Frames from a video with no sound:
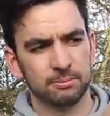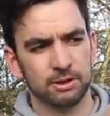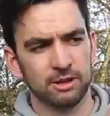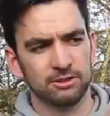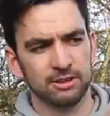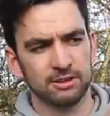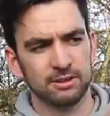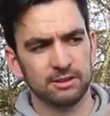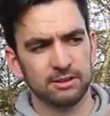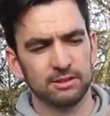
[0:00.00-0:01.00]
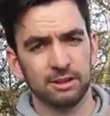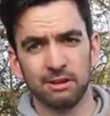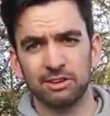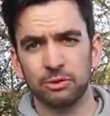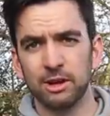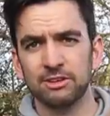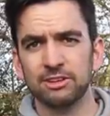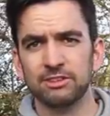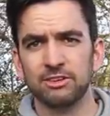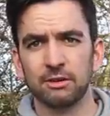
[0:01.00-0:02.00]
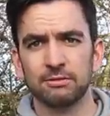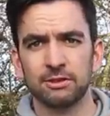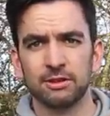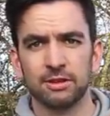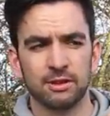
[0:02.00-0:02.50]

because it the graduation is soft.